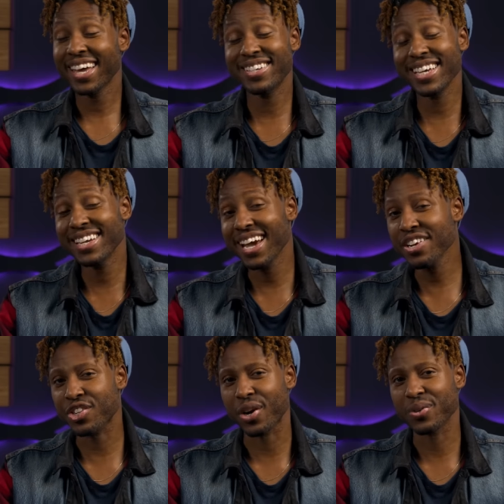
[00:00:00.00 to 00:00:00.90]
And DNA
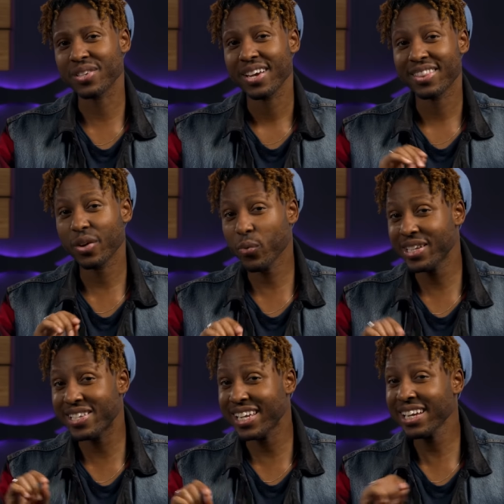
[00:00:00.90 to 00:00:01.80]
shows that
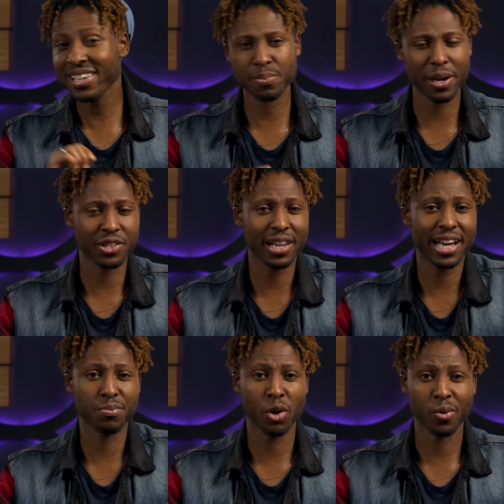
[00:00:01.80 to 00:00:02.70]
Rendzina
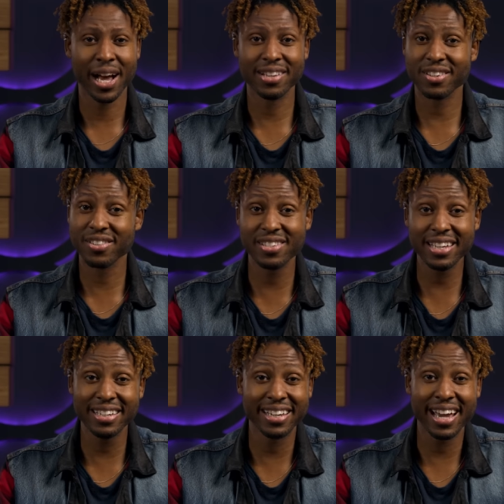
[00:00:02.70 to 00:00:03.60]
specialized mole rats are
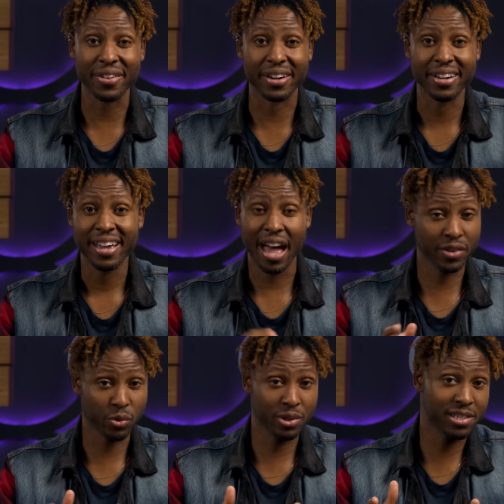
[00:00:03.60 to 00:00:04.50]
sticking together,
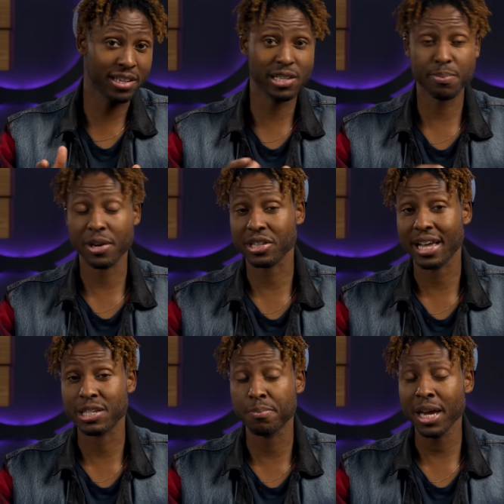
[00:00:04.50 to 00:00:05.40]
having Rendzina
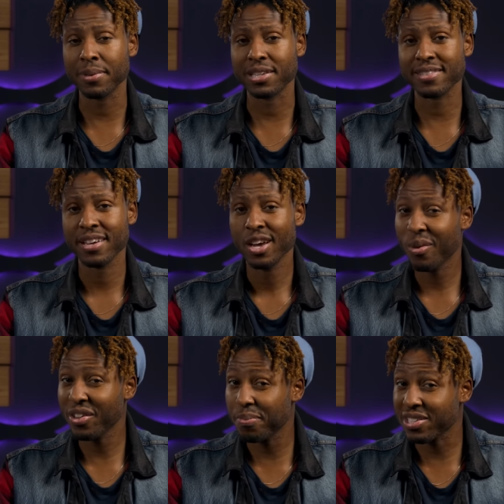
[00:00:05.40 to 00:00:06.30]
specialized babies,
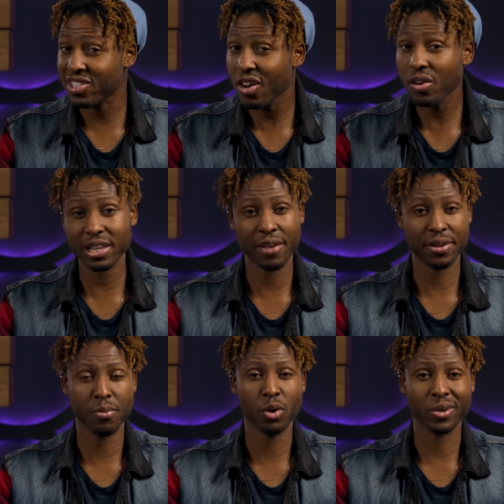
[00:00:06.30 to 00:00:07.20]
while the basalt
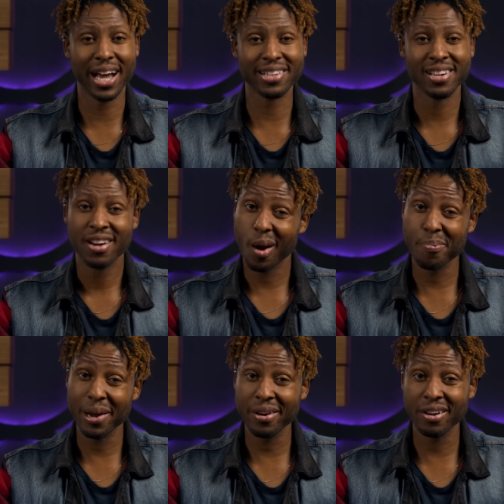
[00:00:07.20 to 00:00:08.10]
loving mole rats are
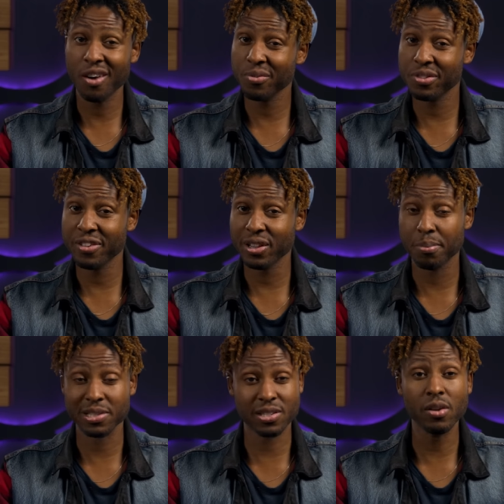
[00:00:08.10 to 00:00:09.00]
pairing off with fellow
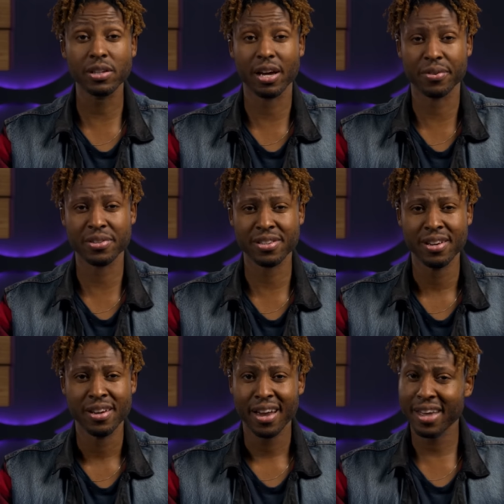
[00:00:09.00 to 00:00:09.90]
basalt lovers,
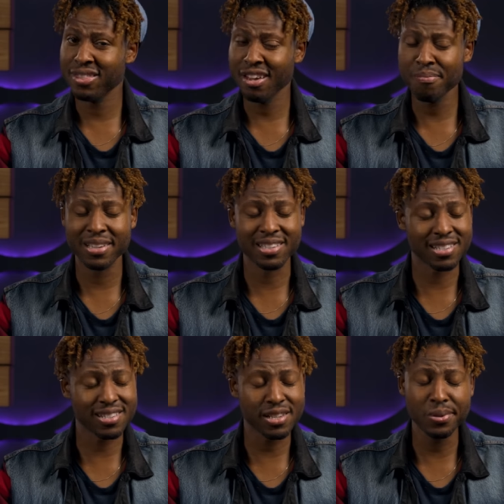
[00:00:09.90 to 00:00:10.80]
and they've been
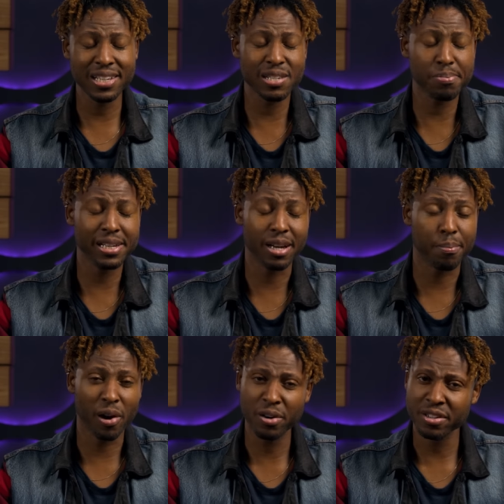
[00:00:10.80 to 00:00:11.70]
slowly splitting
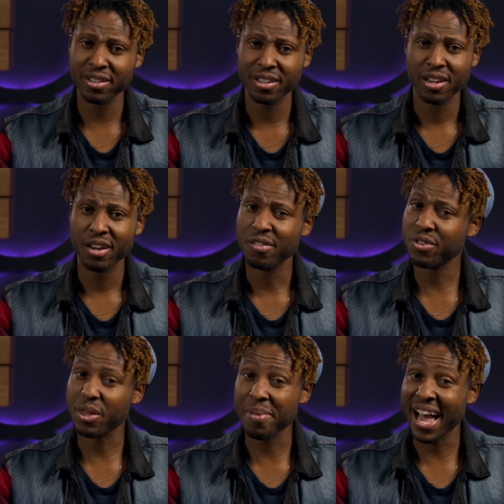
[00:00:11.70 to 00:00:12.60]
apart
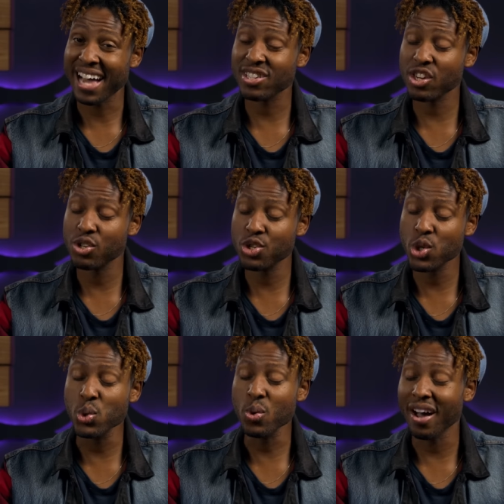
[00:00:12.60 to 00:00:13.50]
for the past
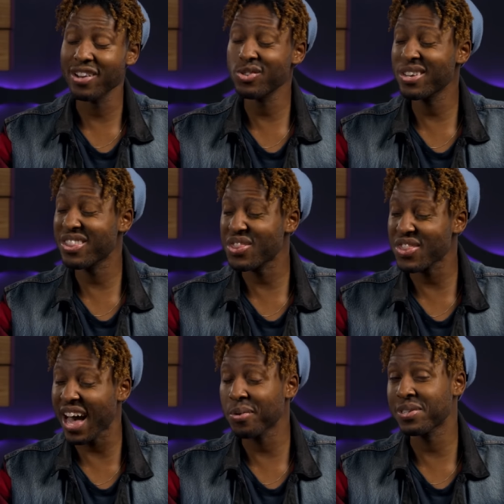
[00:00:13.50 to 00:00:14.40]

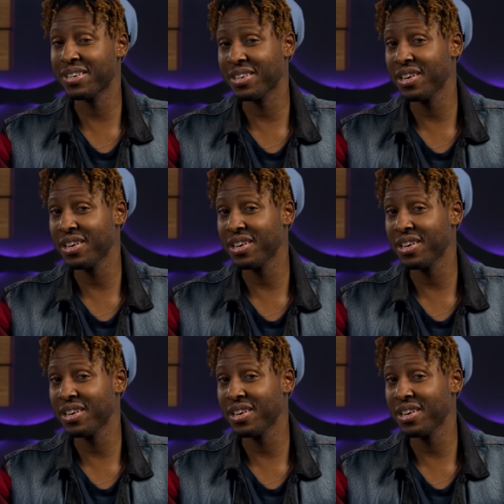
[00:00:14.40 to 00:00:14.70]
200,000